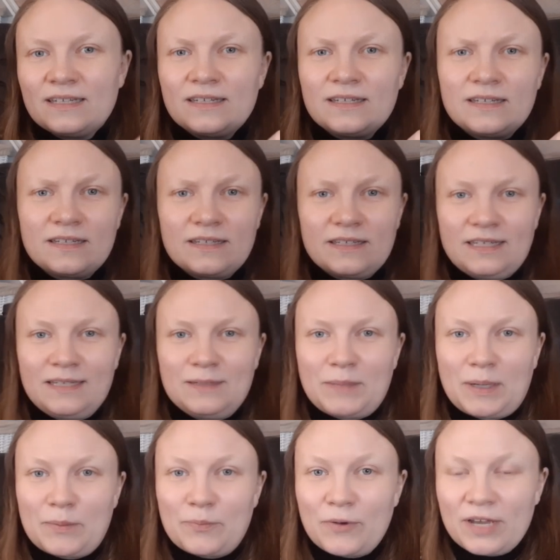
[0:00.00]
it in
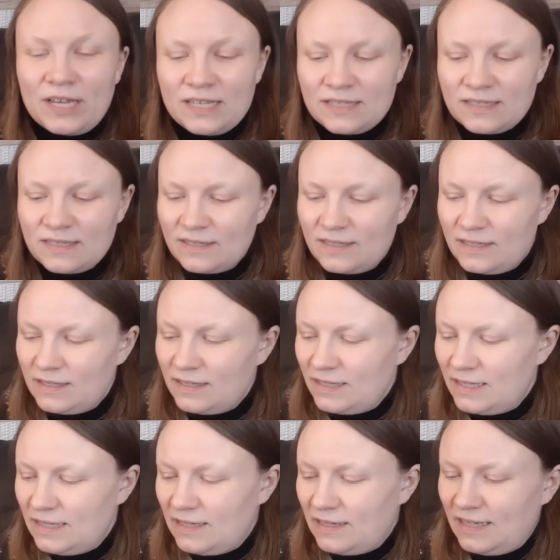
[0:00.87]
my breaks,
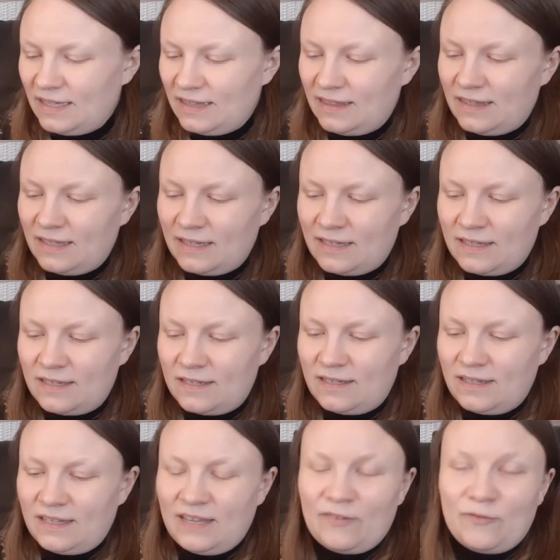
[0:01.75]
and
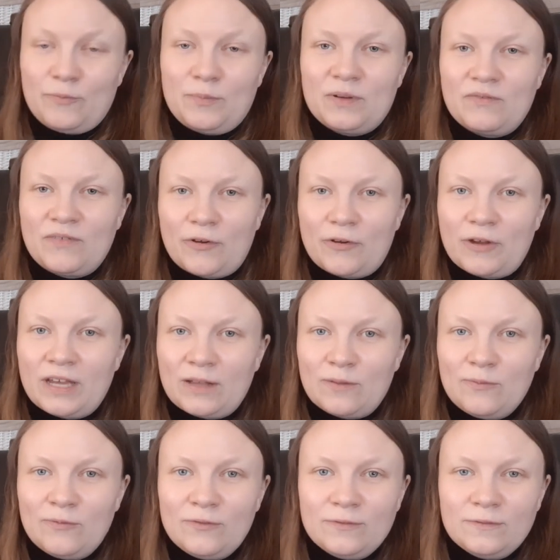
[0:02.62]
that have been very
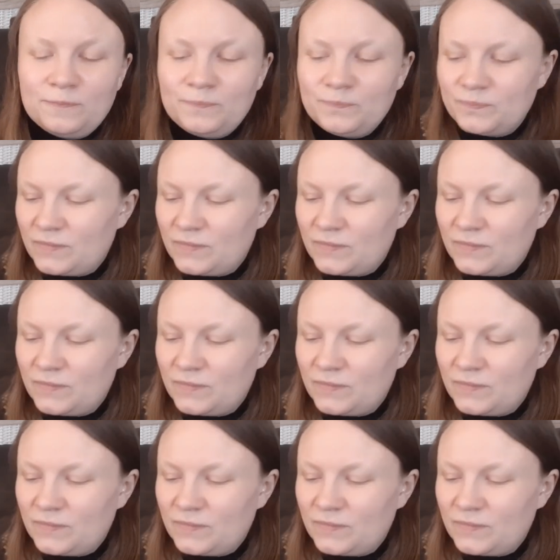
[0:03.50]
helpful,